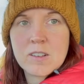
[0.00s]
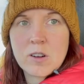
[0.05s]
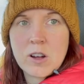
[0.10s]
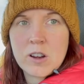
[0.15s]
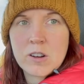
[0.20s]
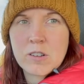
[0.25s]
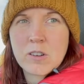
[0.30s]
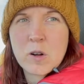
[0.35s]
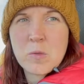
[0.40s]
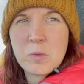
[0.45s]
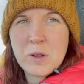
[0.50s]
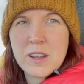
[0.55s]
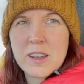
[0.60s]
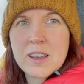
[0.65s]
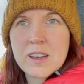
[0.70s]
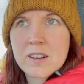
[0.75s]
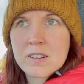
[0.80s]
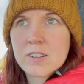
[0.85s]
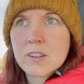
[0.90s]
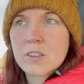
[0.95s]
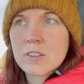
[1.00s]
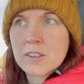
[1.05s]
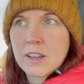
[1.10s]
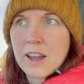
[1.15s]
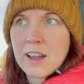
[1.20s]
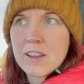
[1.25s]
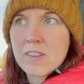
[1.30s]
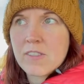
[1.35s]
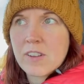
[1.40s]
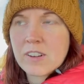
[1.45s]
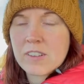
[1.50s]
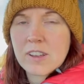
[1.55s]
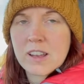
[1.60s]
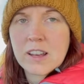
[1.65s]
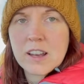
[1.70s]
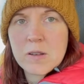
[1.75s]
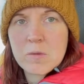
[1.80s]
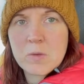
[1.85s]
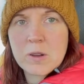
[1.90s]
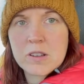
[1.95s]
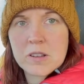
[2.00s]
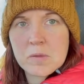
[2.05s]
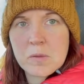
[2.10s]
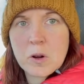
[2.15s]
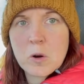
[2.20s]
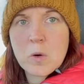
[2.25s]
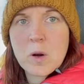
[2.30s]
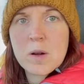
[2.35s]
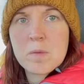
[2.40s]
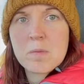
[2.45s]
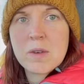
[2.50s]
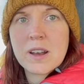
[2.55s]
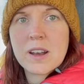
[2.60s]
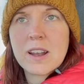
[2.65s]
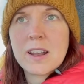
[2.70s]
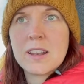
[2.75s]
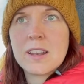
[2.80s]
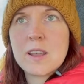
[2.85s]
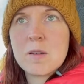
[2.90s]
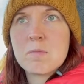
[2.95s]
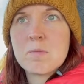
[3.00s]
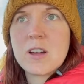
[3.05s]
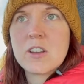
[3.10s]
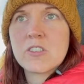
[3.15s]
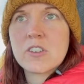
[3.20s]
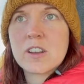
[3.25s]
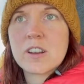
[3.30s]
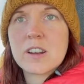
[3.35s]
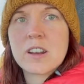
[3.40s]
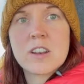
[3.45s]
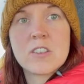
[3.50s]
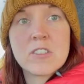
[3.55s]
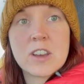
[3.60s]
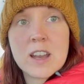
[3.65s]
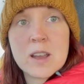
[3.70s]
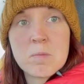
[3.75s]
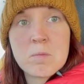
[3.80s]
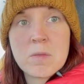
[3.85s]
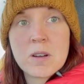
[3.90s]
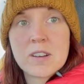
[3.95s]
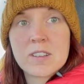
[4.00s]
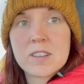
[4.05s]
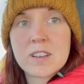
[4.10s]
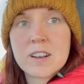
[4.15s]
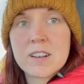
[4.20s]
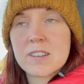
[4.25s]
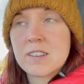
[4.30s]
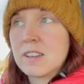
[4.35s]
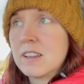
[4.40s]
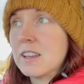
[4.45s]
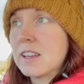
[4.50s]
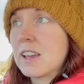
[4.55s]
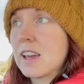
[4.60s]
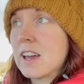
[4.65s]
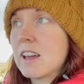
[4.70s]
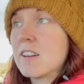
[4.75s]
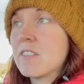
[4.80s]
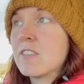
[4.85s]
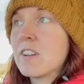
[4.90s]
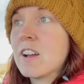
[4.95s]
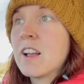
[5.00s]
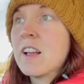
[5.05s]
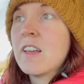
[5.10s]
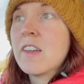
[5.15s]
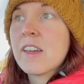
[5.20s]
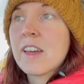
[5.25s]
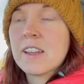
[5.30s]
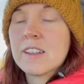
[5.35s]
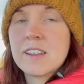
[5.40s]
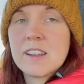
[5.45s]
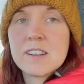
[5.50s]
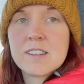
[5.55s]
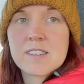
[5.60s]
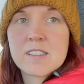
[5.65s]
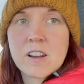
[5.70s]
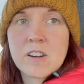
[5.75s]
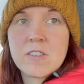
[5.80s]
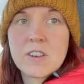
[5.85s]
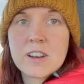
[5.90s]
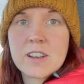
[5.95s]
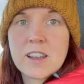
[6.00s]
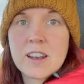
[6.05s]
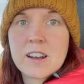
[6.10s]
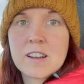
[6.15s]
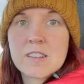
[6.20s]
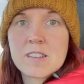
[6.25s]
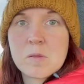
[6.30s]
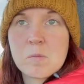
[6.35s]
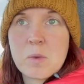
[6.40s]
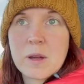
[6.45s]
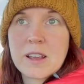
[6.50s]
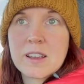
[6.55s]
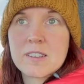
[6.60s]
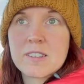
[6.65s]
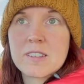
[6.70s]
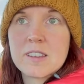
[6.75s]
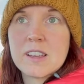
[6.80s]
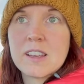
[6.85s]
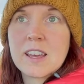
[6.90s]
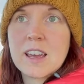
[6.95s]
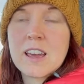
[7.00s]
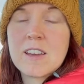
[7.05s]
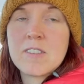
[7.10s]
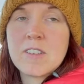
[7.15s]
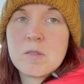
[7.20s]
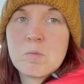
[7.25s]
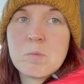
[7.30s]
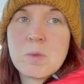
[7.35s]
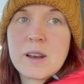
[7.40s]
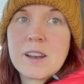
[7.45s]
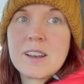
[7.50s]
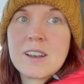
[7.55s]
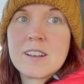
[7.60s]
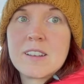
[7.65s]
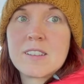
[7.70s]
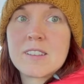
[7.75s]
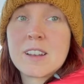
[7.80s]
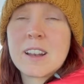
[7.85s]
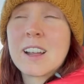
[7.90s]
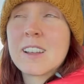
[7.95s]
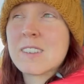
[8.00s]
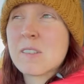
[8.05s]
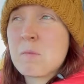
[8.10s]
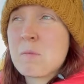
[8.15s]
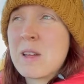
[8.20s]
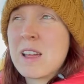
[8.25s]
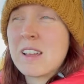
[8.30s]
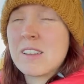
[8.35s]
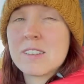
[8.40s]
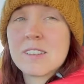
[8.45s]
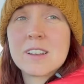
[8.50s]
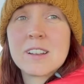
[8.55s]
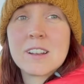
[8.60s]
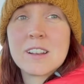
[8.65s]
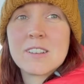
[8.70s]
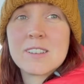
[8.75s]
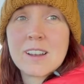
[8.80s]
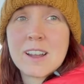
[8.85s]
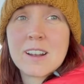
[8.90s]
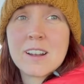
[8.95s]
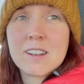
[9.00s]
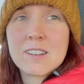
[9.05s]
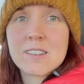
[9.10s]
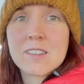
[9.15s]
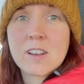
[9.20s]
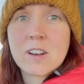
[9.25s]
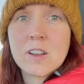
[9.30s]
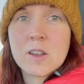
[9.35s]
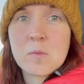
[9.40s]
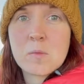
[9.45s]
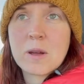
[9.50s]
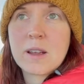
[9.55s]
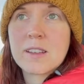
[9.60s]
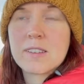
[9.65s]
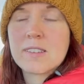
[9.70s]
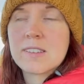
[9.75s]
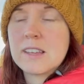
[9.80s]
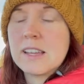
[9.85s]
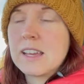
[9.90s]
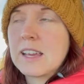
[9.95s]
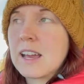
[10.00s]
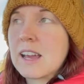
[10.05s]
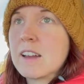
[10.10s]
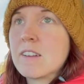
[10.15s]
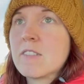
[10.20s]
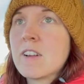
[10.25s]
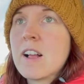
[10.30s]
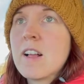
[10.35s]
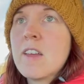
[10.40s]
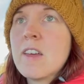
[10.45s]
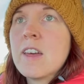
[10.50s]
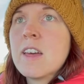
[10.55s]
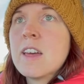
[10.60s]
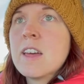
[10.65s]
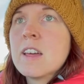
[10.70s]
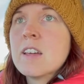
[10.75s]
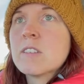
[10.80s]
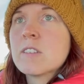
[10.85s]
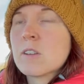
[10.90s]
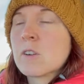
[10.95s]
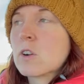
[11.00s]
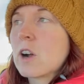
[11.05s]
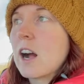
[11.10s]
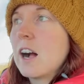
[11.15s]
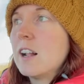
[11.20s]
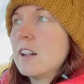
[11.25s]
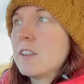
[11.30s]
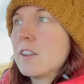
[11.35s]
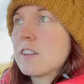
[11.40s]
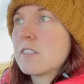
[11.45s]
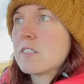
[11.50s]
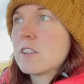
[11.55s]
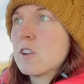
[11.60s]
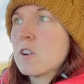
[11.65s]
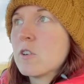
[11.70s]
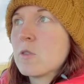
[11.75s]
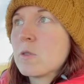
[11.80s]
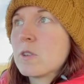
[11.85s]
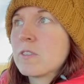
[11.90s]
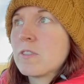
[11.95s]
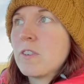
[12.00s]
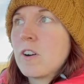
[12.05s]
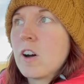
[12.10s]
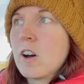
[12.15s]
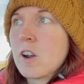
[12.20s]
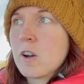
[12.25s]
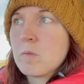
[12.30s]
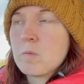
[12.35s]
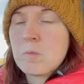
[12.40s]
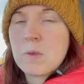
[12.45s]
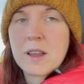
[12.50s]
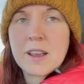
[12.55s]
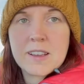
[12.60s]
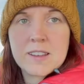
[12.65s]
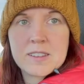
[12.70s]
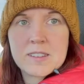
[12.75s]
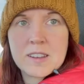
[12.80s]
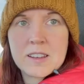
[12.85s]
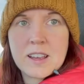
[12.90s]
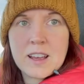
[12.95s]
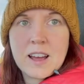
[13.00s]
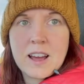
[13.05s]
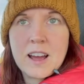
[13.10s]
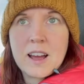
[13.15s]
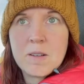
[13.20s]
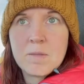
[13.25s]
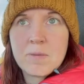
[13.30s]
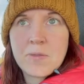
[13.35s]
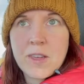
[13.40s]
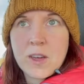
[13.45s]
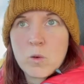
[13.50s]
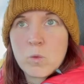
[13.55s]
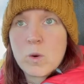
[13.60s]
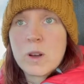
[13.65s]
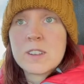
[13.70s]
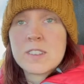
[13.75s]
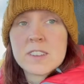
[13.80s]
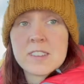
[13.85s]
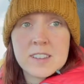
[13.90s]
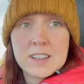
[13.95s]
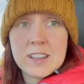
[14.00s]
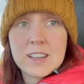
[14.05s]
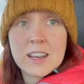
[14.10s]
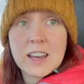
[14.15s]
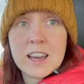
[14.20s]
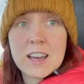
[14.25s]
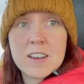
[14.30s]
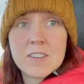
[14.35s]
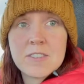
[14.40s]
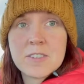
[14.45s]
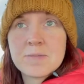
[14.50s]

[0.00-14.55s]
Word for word: or a couple of years ago, divers got in with some equipment and they measured the chambers of the sea cave and they discovered that it's the biggest sea cave in Britain. So that's amazing that Shetland's got the biggest sea cave. So Calder's Geo was formed because um, it was a sea cave